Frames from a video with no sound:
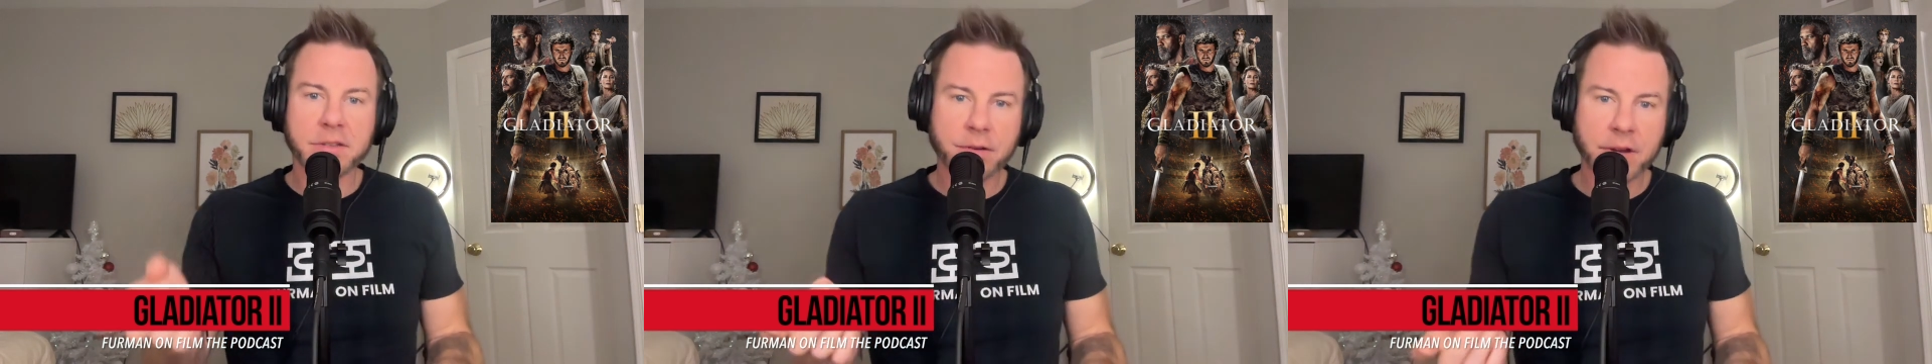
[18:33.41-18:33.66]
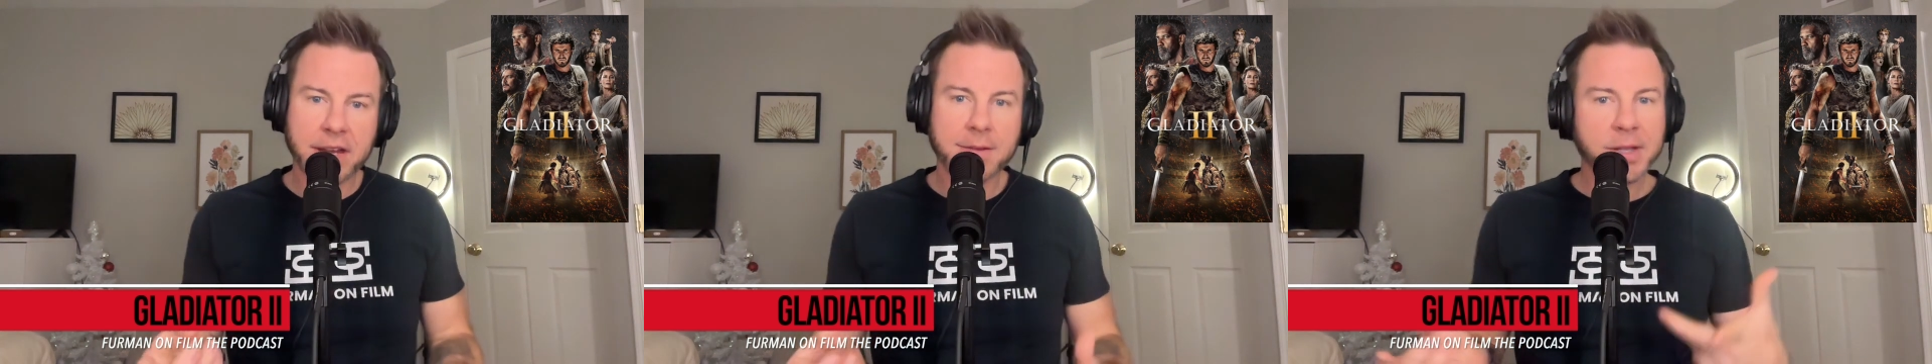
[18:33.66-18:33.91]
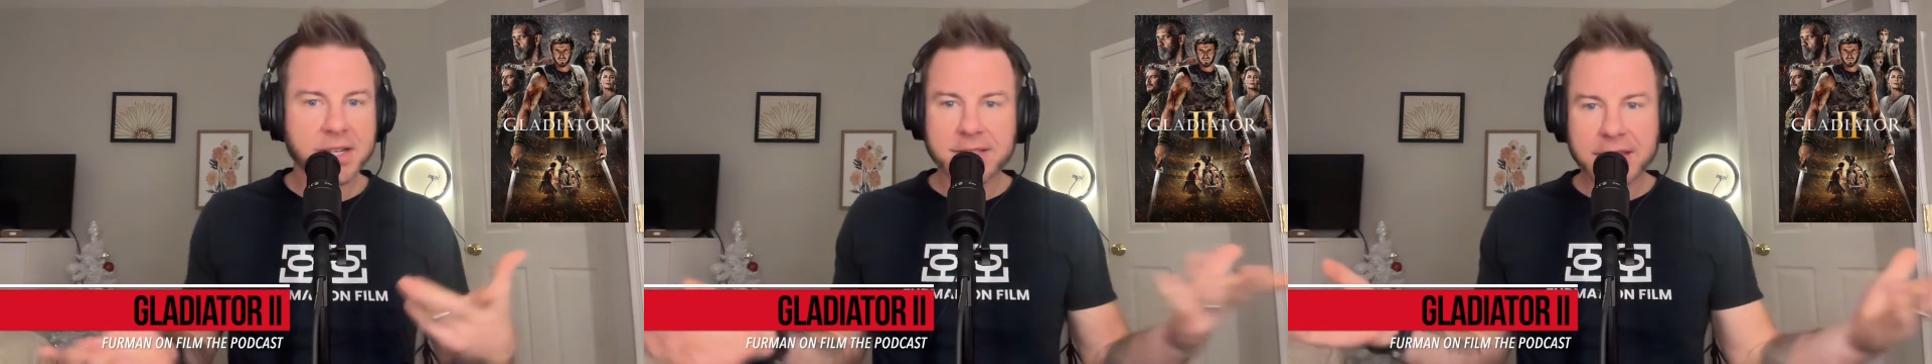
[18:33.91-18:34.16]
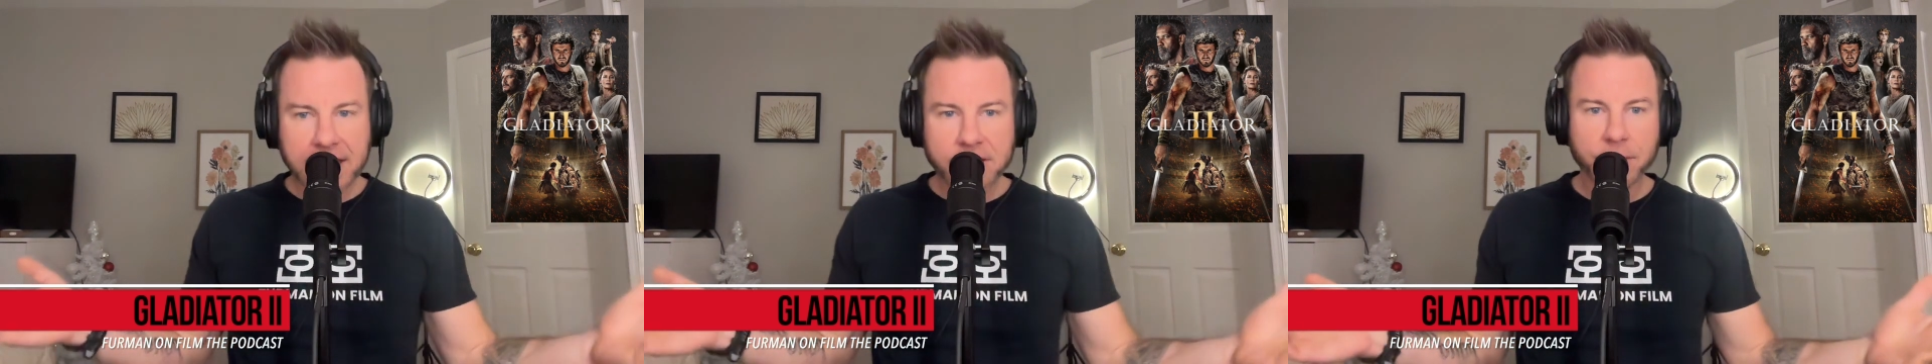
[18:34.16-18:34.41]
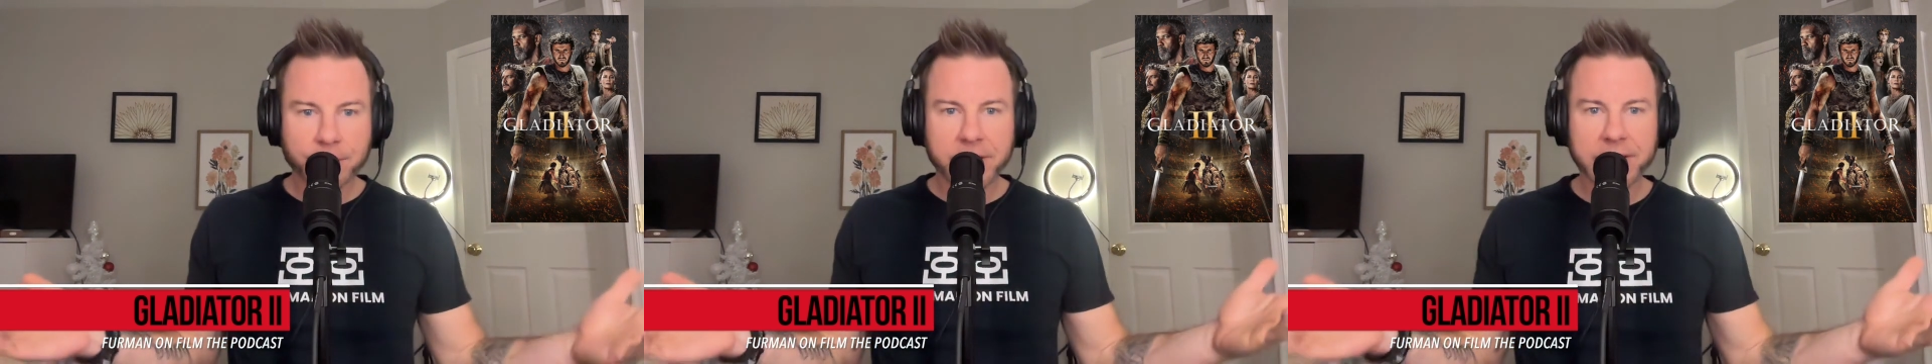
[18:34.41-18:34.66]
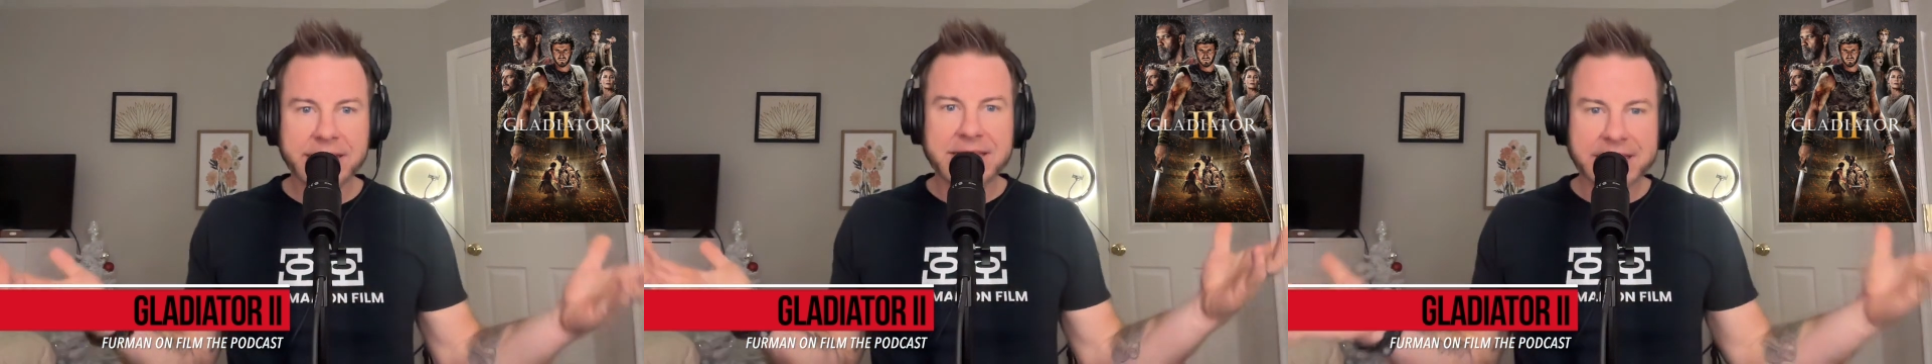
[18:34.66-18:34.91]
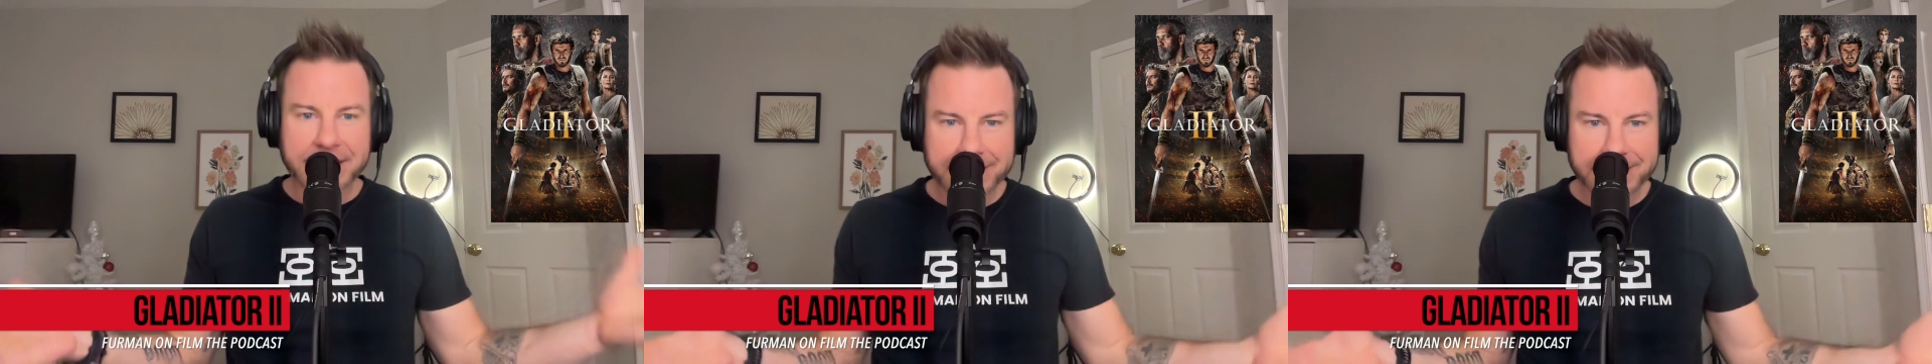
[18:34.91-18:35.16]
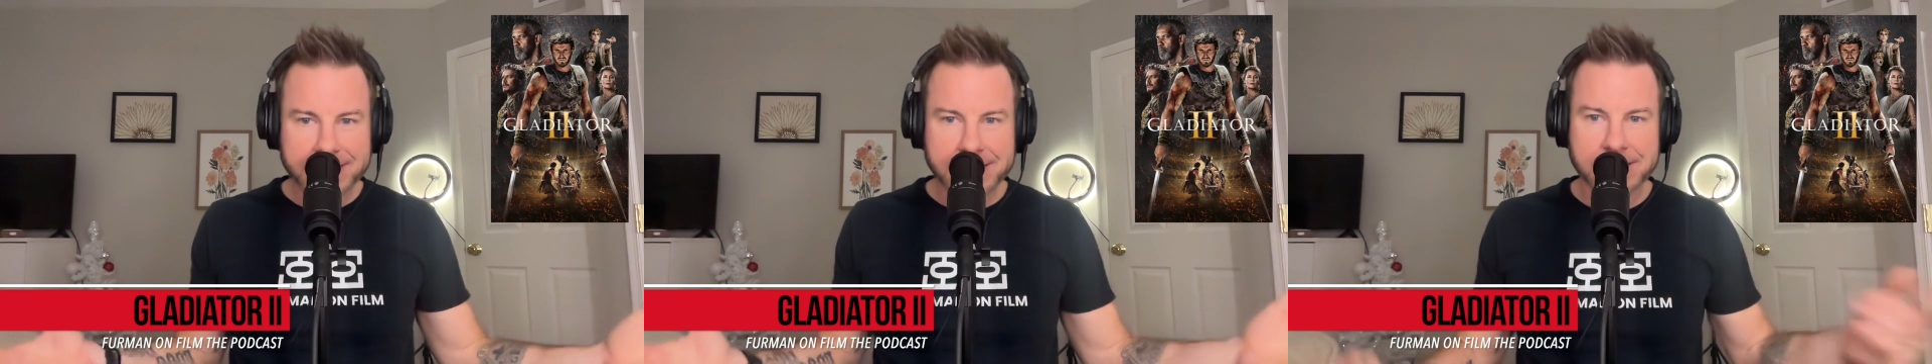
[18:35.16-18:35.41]
screen because that's what Ridley
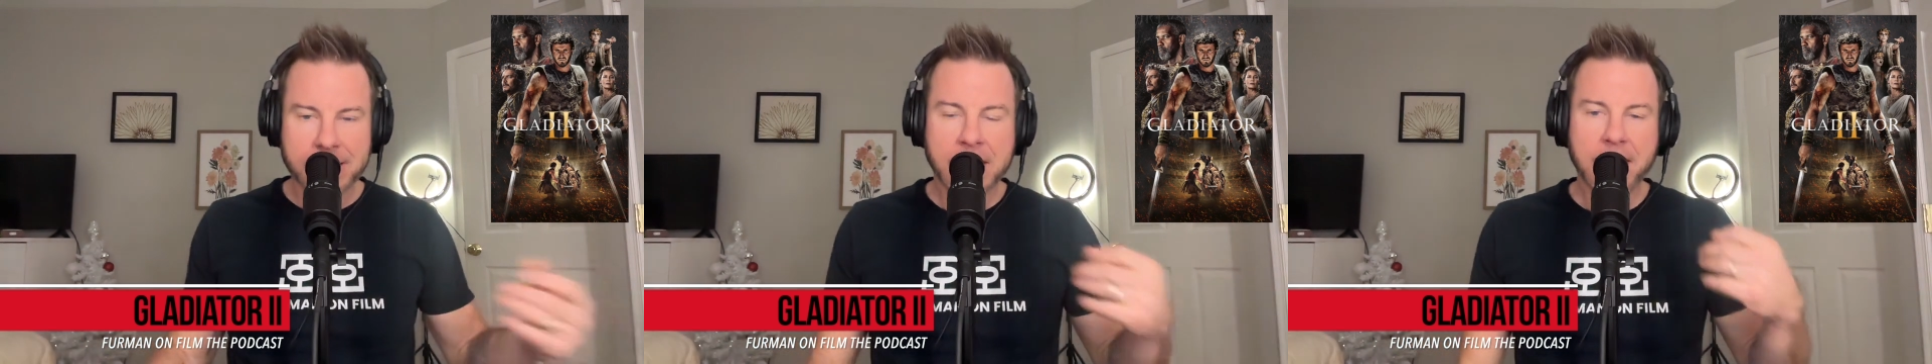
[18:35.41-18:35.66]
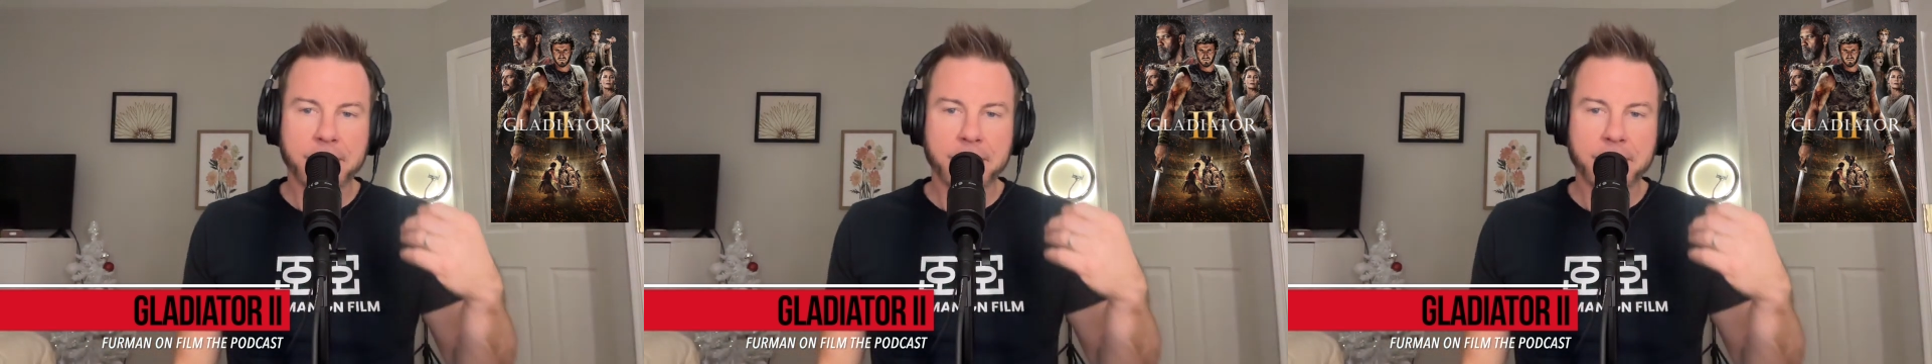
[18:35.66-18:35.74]
does.